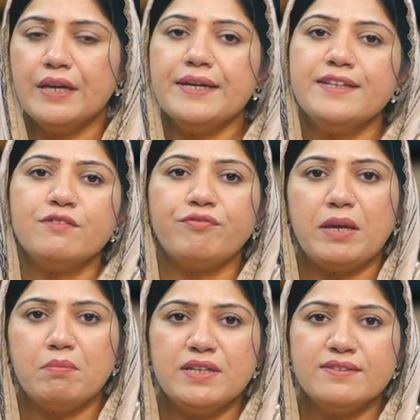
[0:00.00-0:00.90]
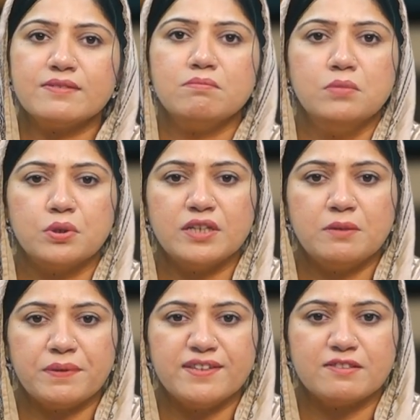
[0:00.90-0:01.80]
His famous moral
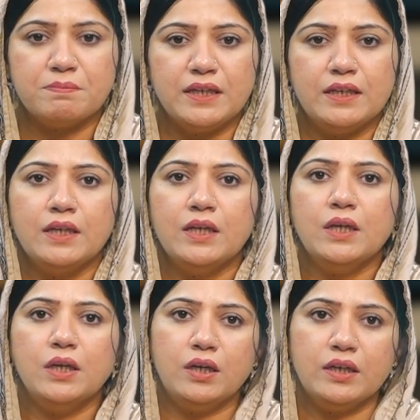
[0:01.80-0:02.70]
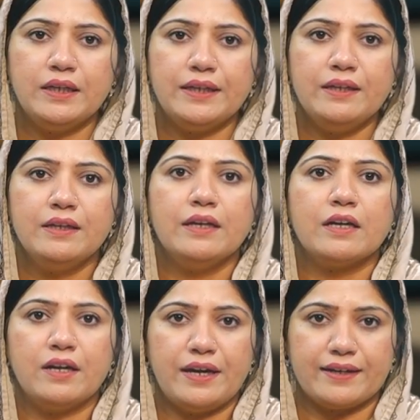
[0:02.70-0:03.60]
principle, only
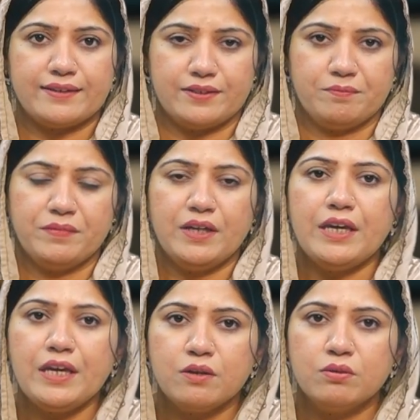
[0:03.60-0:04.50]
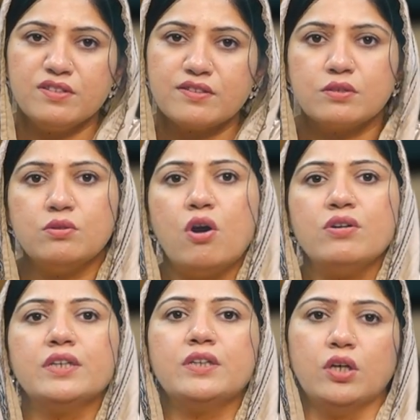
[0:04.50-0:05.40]
connect, echoes
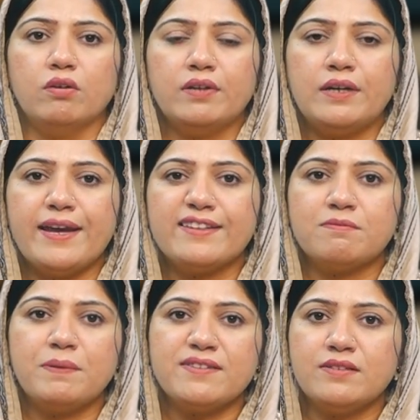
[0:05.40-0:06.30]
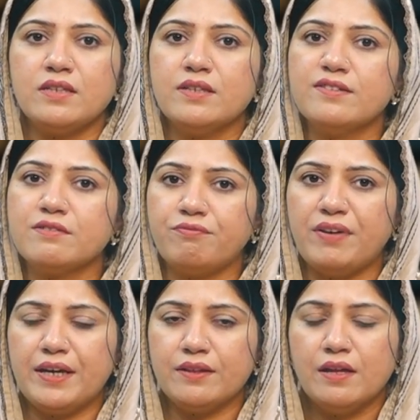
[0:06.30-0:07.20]
throughout the novel, expressing his
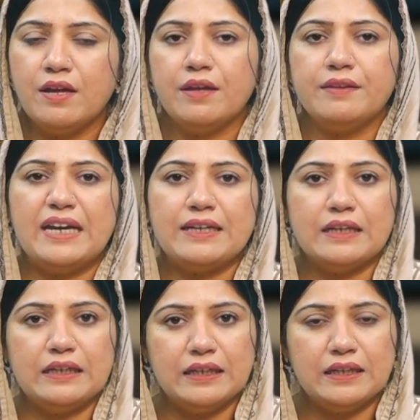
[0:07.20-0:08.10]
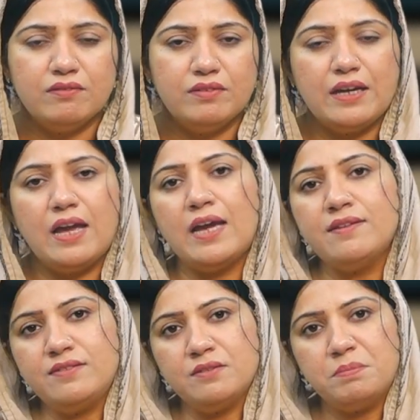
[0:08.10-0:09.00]
faith that love
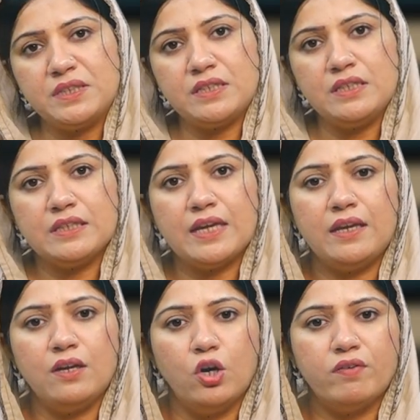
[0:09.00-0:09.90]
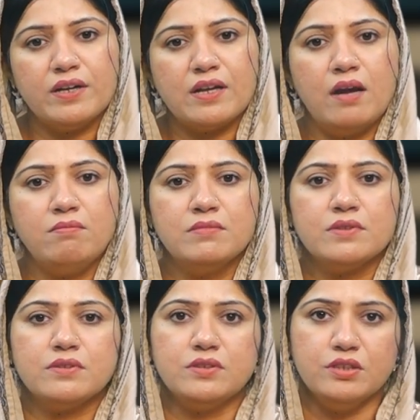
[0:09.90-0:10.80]
and sympathy can overcome
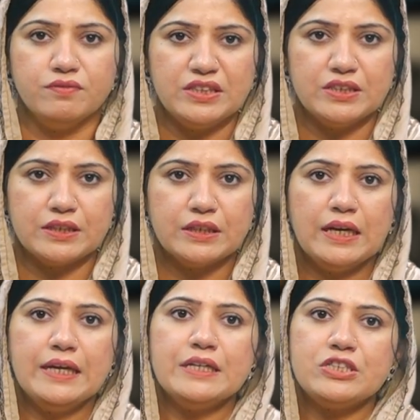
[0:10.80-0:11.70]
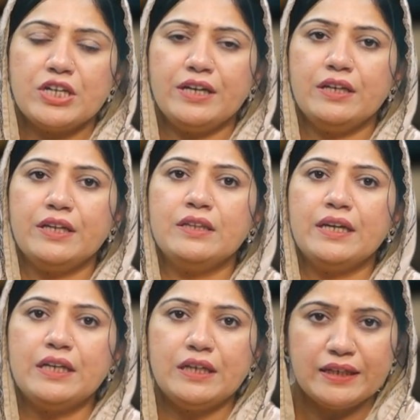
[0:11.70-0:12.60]
division. Yet in
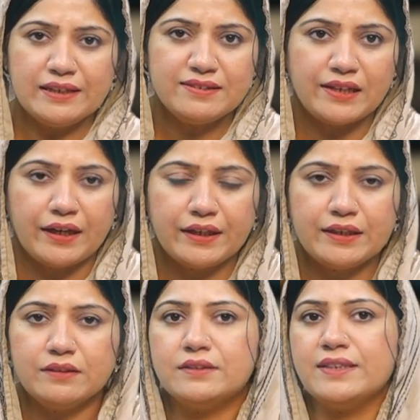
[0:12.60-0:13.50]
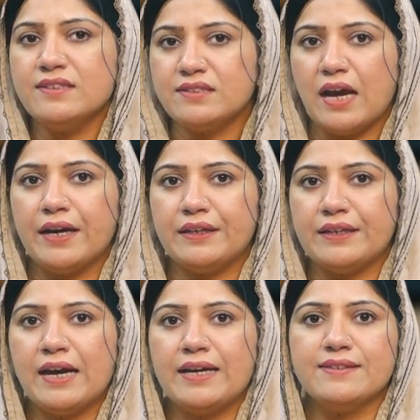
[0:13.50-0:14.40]
the Indian setting, this
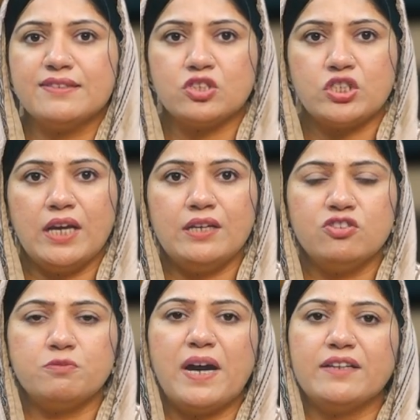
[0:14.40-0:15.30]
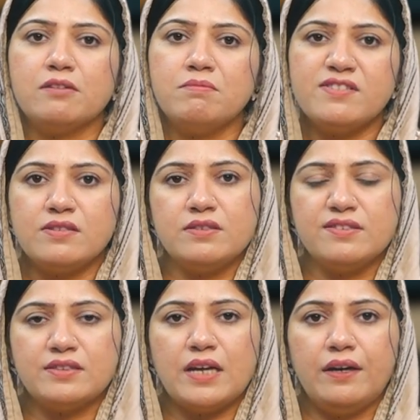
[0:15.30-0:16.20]
idea is challenged by the
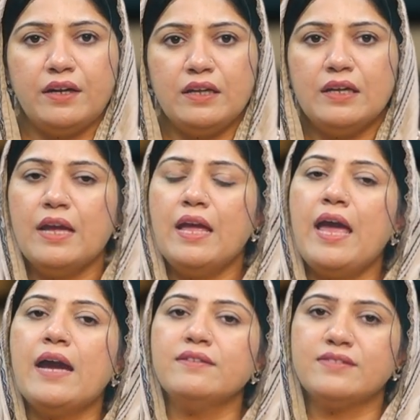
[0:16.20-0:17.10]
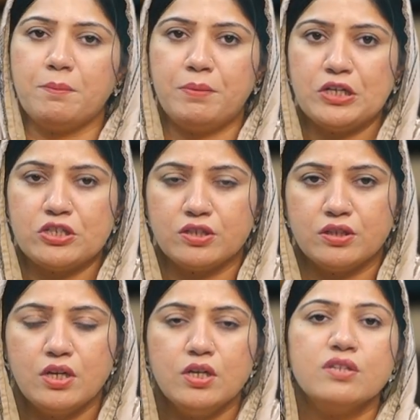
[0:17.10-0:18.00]
misunderstanding and separation.
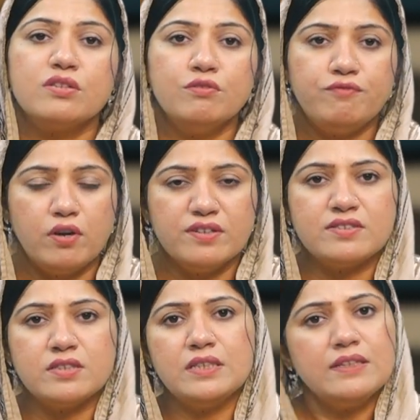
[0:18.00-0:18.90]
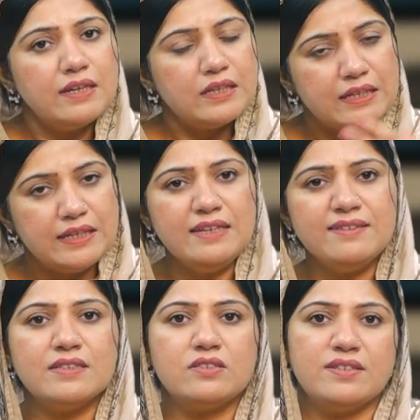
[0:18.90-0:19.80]
So Foster, he
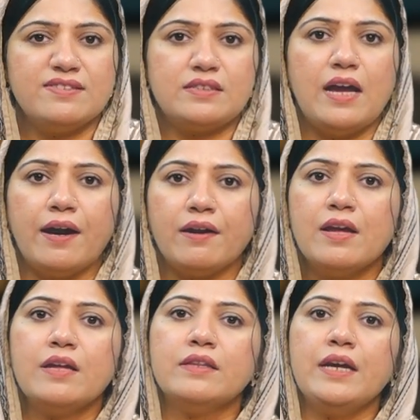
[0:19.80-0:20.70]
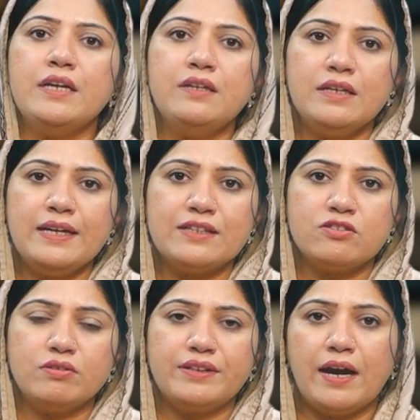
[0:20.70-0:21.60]
suggests that
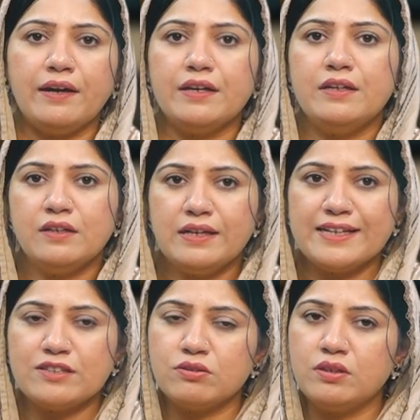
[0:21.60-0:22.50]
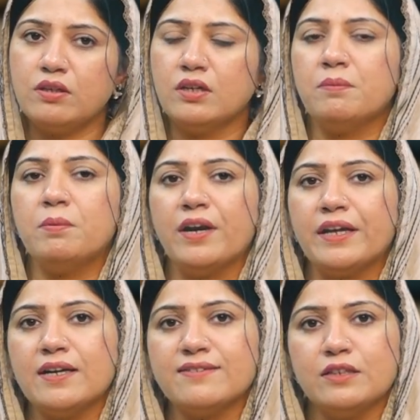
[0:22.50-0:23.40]
intellectual or
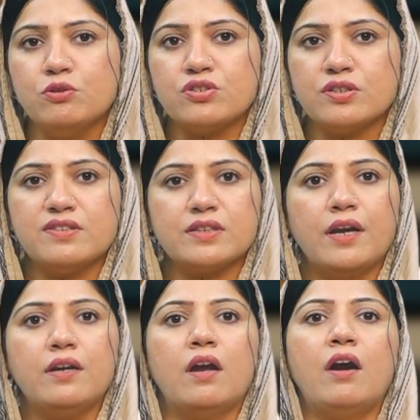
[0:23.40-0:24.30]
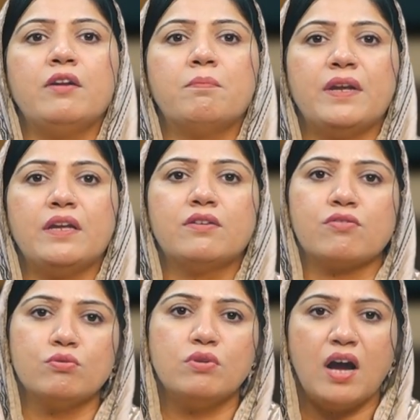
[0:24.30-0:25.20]
political solutions cannot bring
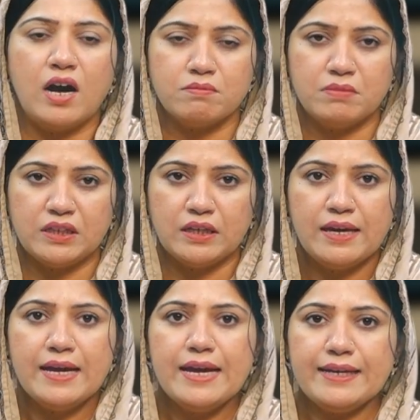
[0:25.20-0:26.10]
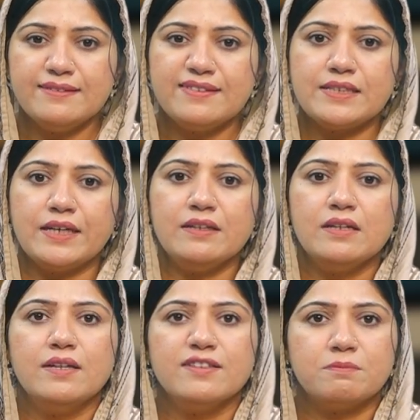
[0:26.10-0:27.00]
true harmony. Instead,
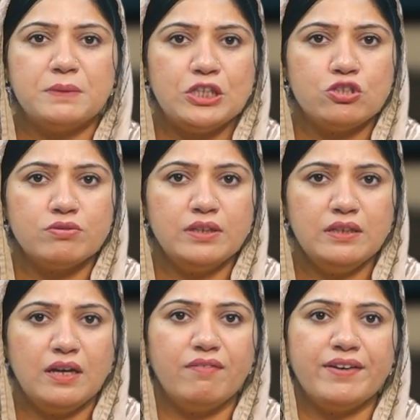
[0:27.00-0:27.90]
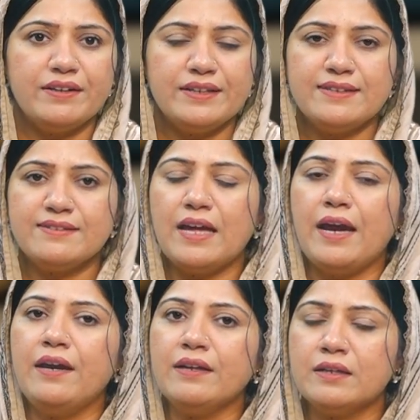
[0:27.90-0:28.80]
spiritual awareness
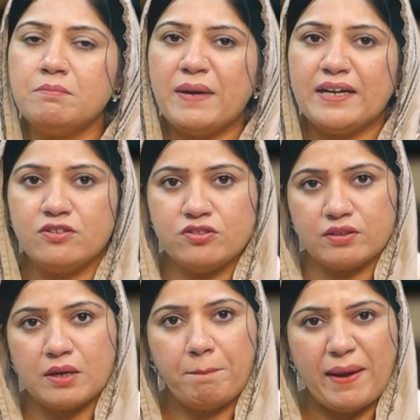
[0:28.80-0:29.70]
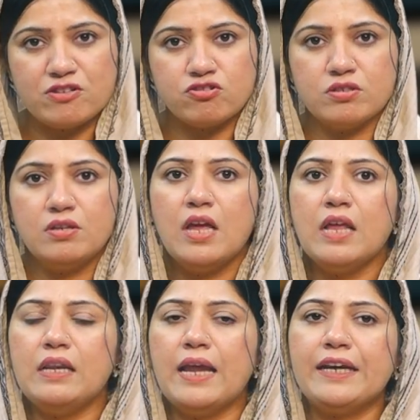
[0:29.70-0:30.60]
and compassion,
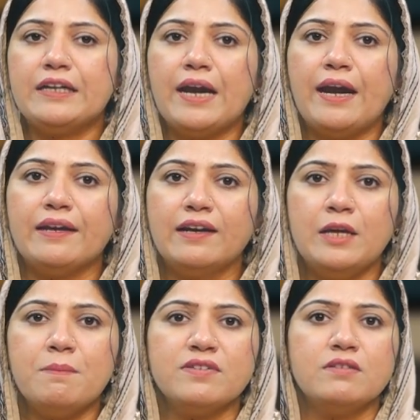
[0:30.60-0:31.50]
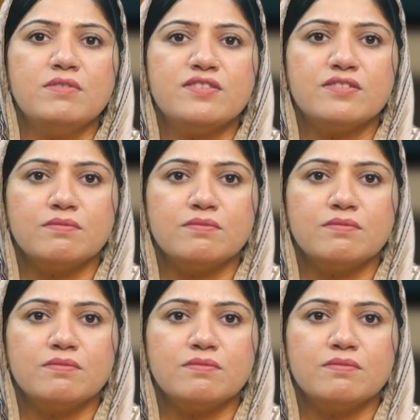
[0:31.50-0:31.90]
like that glimpse in Mrs.